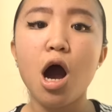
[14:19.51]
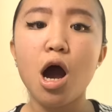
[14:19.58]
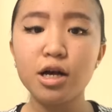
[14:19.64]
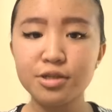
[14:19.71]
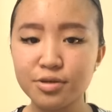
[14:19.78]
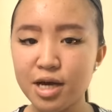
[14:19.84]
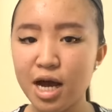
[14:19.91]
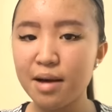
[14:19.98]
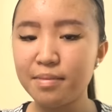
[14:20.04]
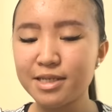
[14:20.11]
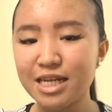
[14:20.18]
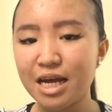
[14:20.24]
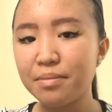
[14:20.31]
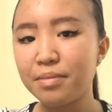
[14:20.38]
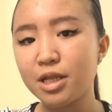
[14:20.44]
Also,
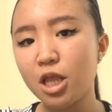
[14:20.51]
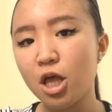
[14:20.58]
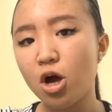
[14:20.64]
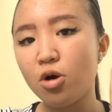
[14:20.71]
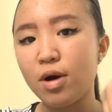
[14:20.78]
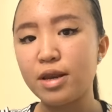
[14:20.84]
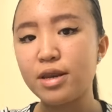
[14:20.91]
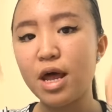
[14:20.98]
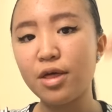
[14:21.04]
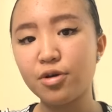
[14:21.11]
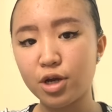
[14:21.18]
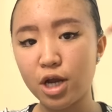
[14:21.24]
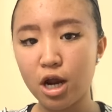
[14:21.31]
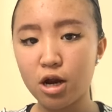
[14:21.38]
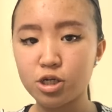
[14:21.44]
comment down below
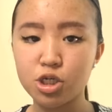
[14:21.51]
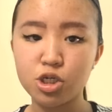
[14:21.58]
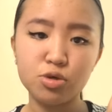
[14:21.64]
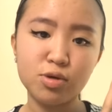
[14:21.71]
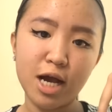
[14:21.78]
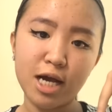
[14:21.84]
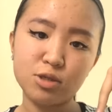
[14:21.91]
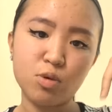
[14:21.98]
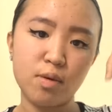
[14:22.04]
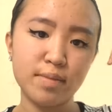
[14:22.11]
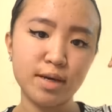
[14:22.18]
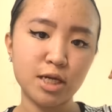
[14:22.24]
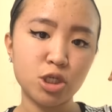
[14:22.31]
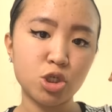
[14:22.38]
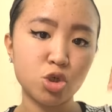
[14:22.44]
another character you guys want
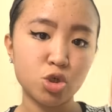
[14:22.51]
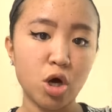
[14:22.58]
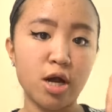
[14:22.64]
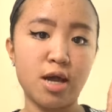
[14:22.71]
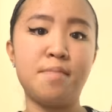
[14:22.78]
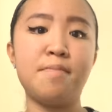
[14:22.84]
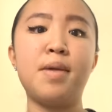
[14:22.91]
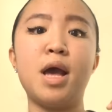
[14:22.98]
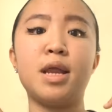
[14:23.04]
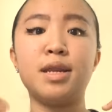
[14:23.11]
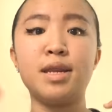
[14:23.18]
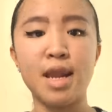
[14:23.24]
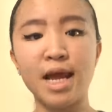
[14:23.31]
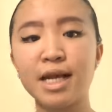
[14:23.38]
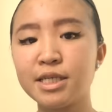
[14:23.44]
me to draw in my
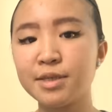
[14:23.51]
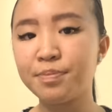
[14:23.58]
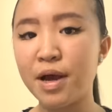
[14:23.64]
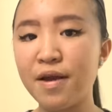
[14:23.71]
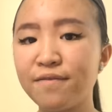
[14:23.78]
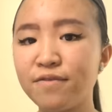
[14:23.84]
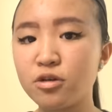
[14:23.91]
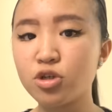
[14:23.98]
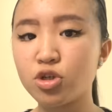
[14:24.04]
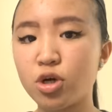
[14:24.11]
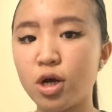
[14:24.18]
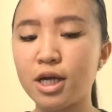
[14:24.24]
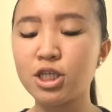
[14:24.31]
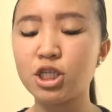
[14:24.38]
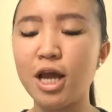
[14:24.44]
next blindfold
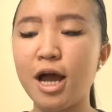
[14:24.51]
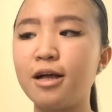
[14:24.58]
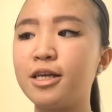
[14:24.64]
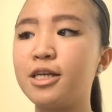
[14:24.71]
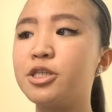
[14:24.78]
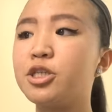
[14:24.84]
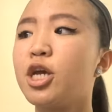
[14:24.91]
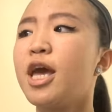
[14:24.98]
drawing challenge.